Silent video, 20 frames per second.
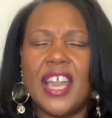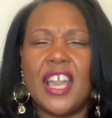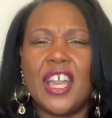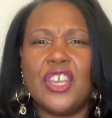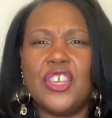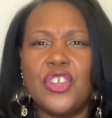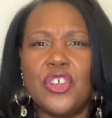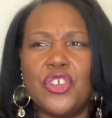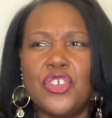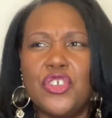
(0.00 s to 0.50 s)

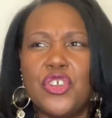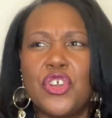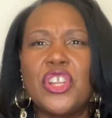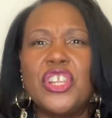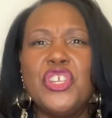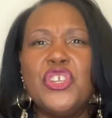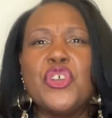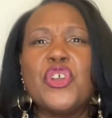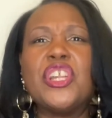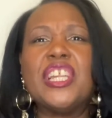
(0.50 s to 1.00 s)

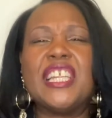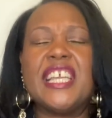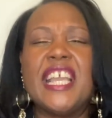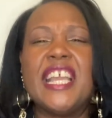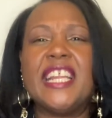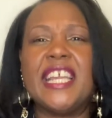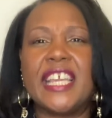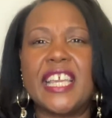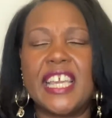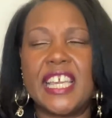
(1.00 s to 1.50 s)
you're
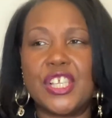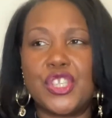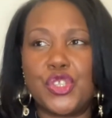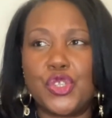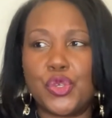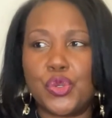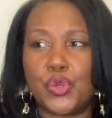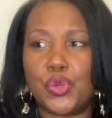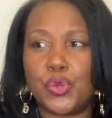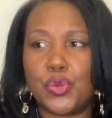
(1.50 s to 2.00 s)
leaning
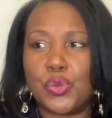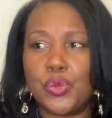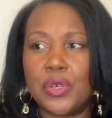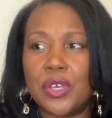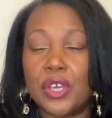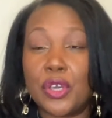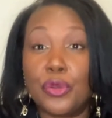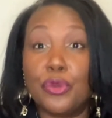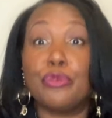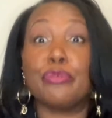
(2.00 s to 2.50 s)
into
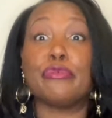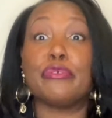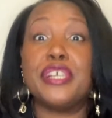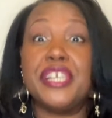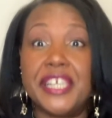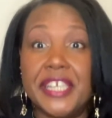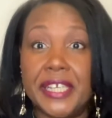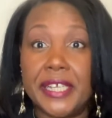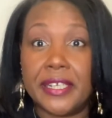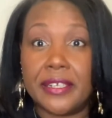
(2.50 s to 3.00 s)

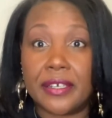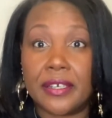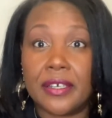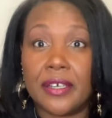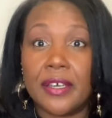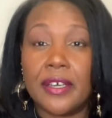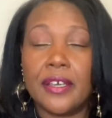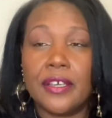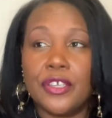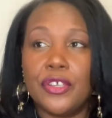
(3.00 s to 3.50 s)
greed.
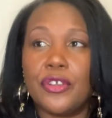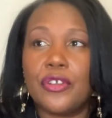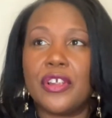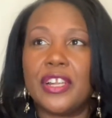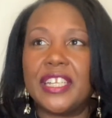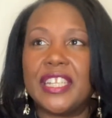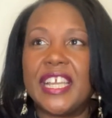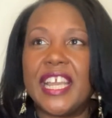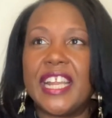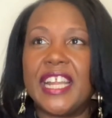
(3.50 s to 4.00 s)
You're
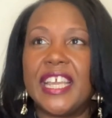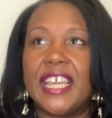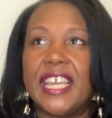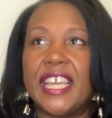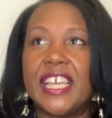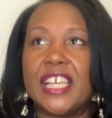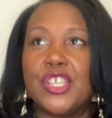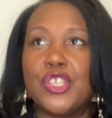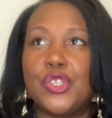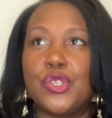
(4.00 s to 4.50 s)
leaning
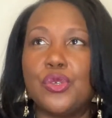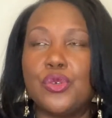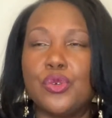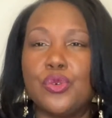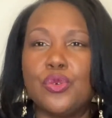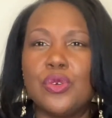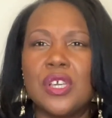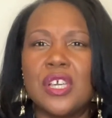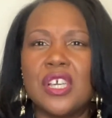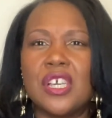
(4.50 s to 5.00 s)

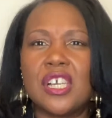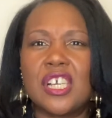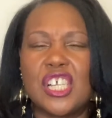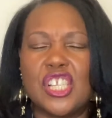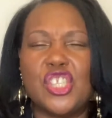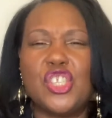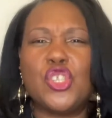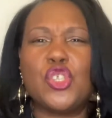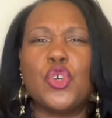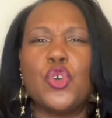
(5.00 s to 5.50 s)
into
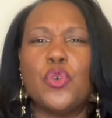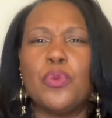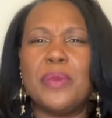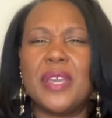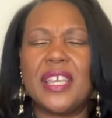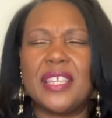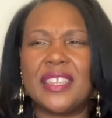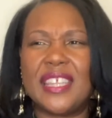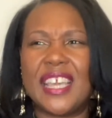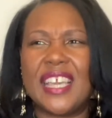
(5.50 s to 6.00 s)

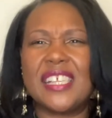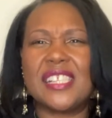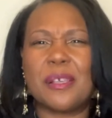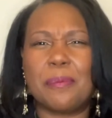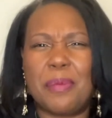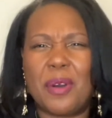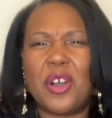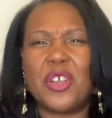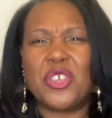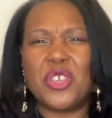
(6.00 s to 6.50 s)
consuming things
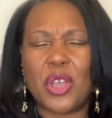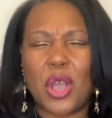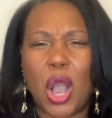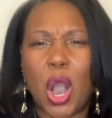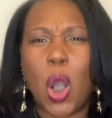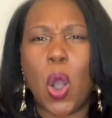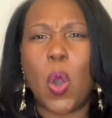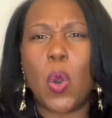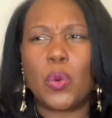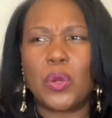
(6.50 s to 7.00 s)
upon your
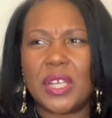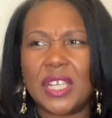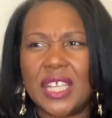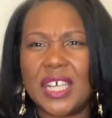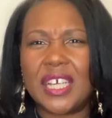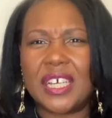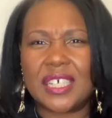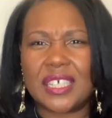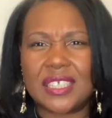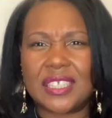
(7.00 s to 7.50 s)
own
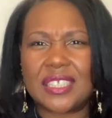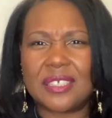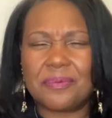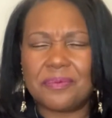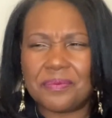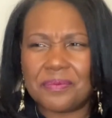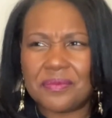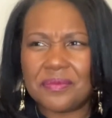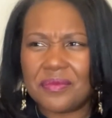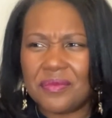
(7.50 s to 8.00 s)
lust.
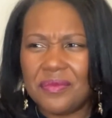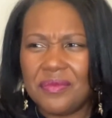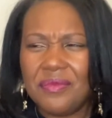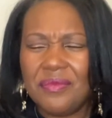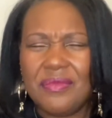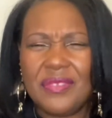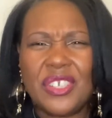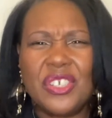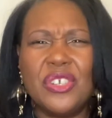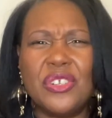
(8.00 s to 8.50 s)

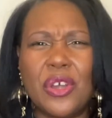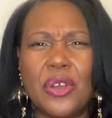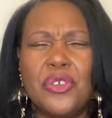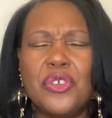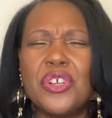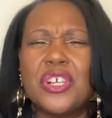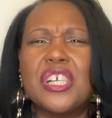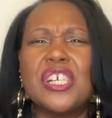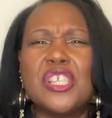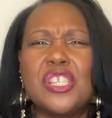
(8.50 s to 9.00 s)
You're
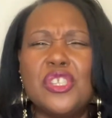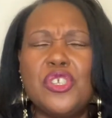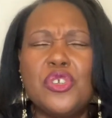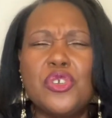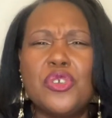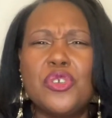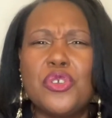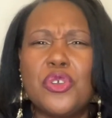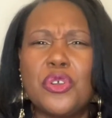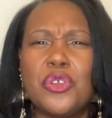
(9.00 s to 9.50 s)

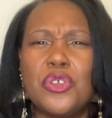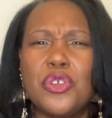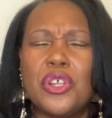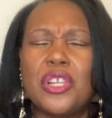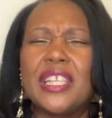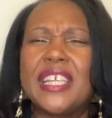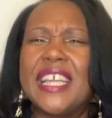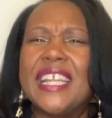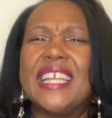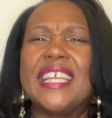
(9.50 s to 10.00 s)

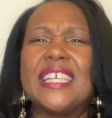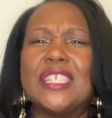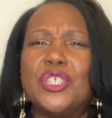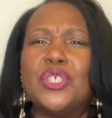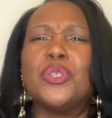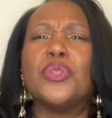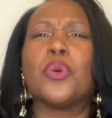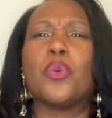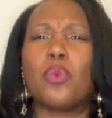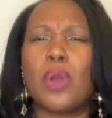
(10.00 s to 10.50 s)
leaning
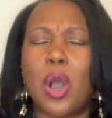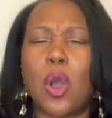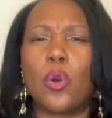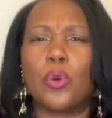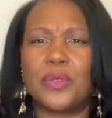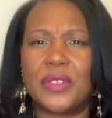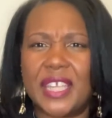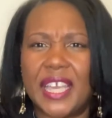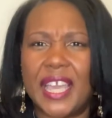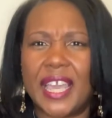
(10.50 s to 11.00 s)
into the wrong
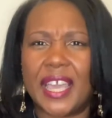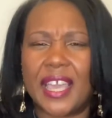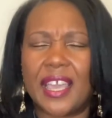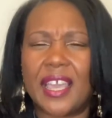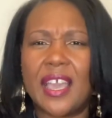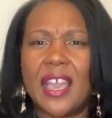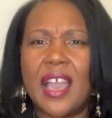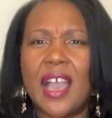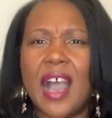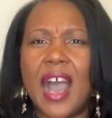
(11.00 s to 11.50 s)
thing.
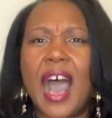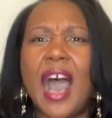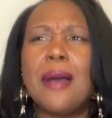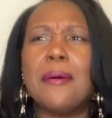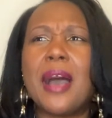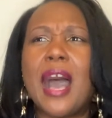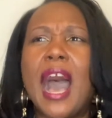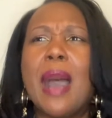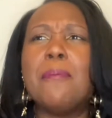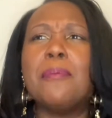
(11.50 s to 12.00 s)

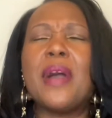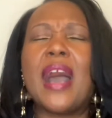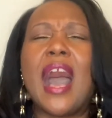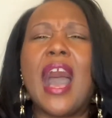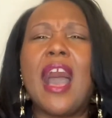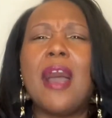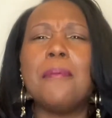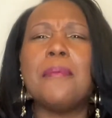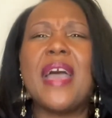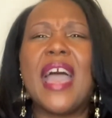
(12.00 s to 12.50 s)

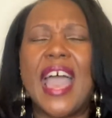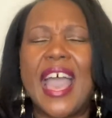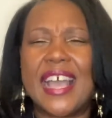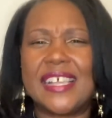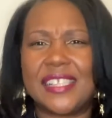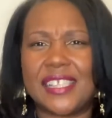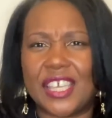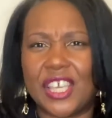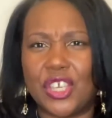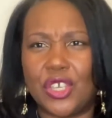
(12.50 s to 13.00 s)
I'm
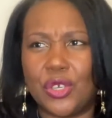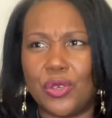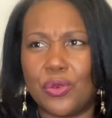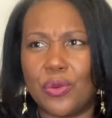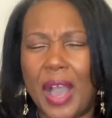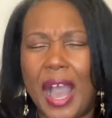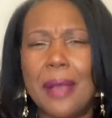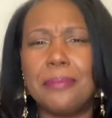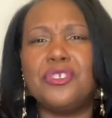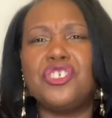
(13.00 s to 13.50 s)
asking you,
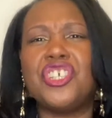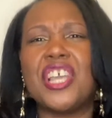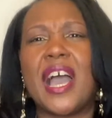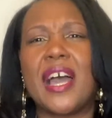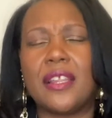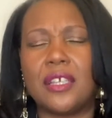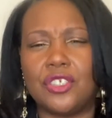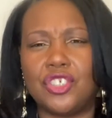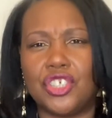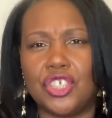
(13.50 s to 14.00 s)
I'm
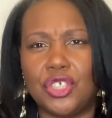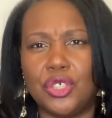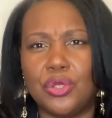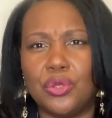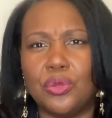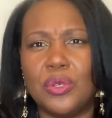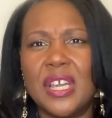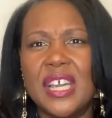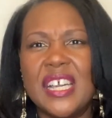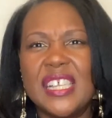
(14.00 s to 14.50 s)
challenging
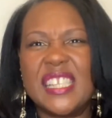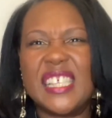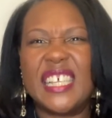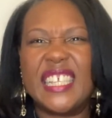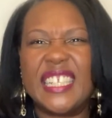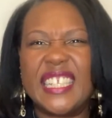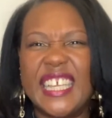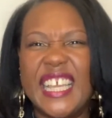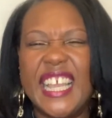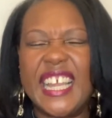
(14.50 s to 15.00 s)
you to
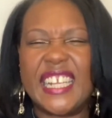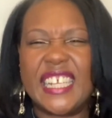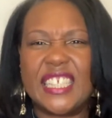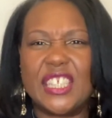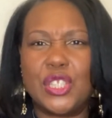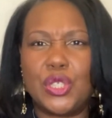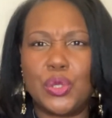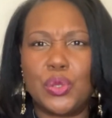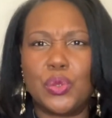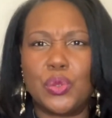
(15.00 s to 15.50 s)
lean
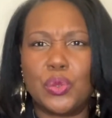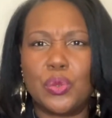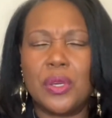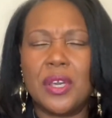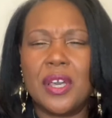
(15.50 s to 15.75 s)
into